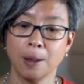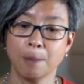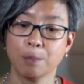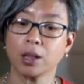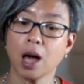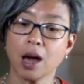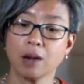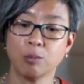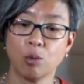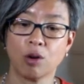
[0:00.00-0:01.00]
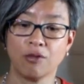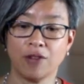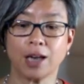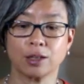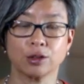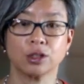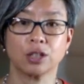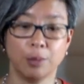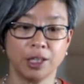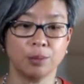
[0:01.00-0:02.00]
But a lot more factors
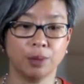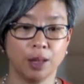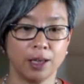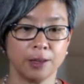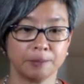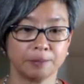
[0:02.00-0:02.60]
come into play.